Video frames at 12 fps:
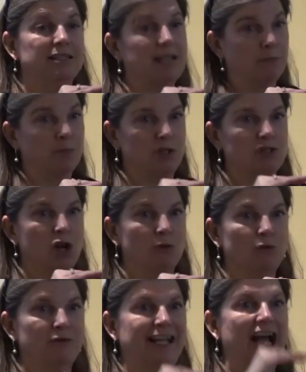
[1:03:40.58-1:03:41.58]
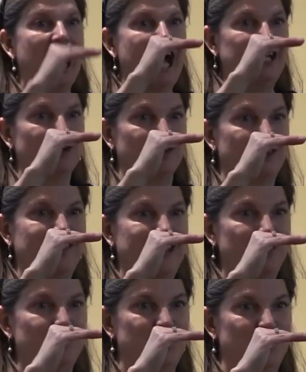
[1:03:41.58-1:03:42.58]
some birds are moving higher than
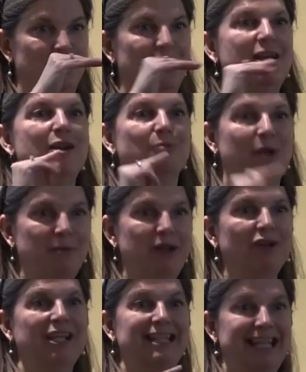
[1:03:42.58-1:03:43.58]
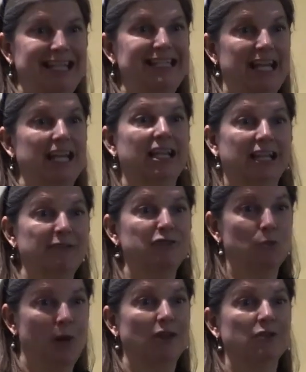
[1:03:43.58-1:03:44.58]
they used to. Primarily things like cliff
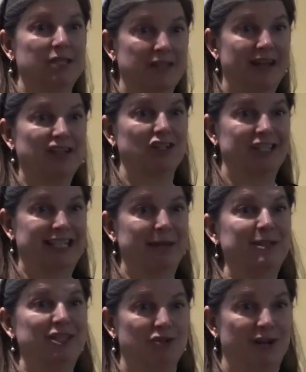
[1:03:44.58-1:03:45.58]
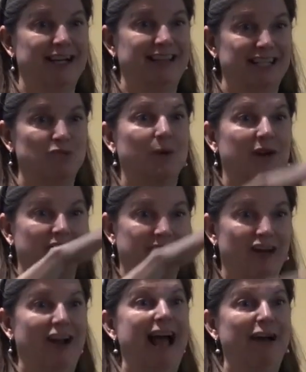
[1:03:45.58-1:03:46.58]
swallows, they've actually demonstrated this where
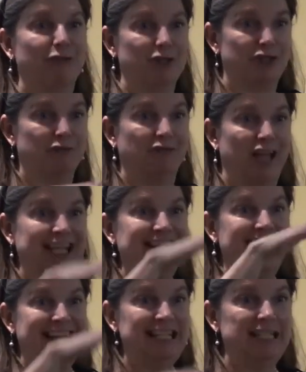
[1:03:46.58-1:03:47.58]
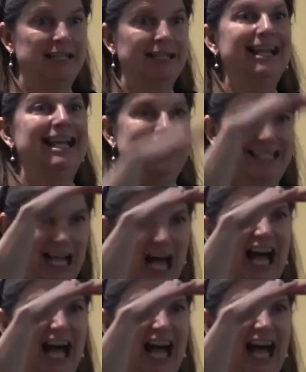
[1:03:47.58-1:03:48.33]
their average flight height is